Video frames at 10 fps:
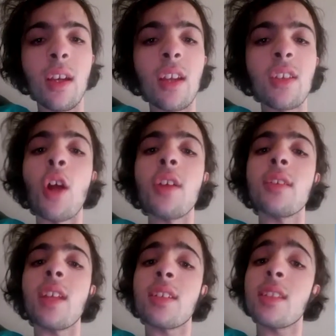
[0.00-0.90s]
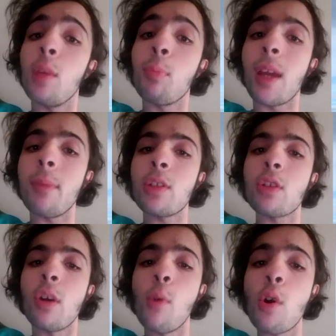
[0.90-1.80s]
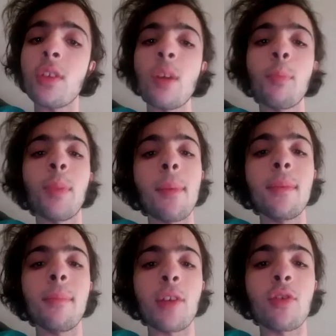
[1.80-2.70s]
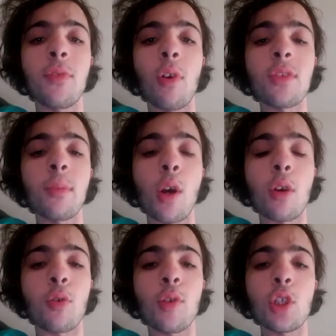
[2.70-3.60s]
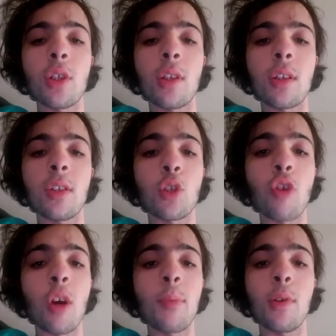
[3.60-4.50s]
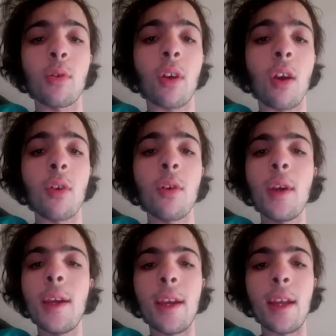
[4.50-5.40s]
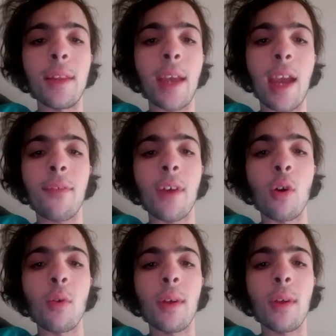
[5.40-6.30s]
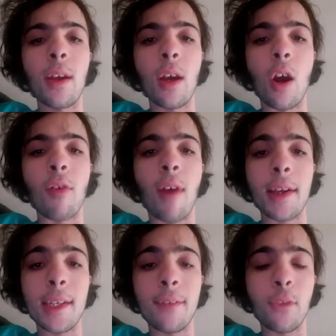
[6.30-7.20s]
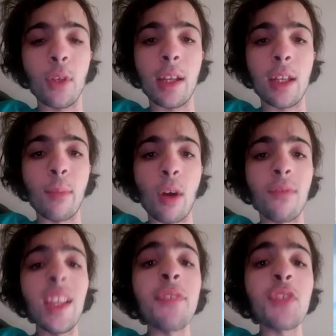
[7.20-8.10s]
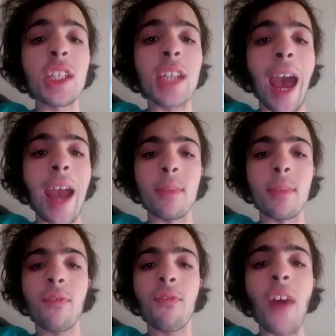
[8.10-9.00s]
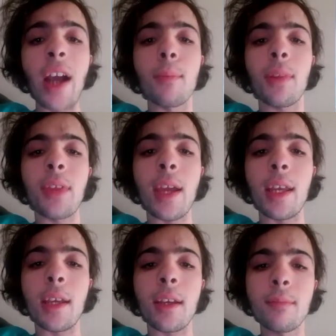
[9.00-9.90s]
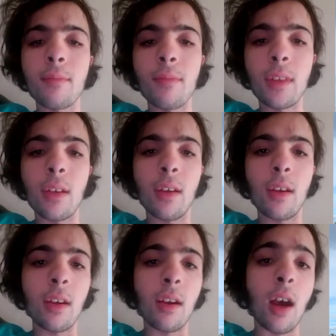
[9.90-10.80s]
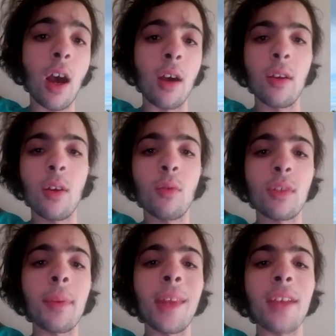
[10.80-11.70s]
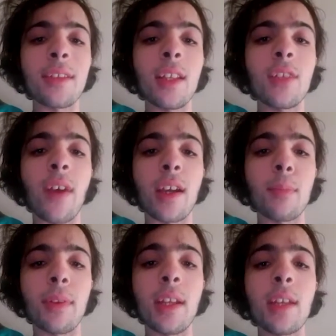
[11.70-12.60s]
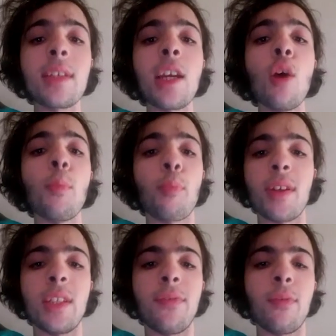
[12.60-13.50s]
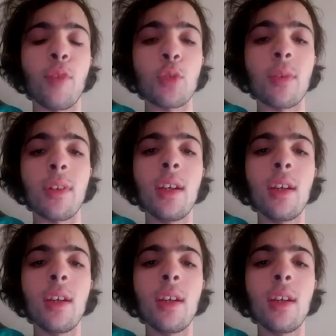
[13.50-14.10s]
not necessarily blaming Tom Hawkins. I'm blaming the match review officer, Michael Christian, and the Tribunal Co. and the AFL hierarchy for letting him off. Lift your games. Pathetic. Something else that is fucking pathetic. Dion Presti from Richmond.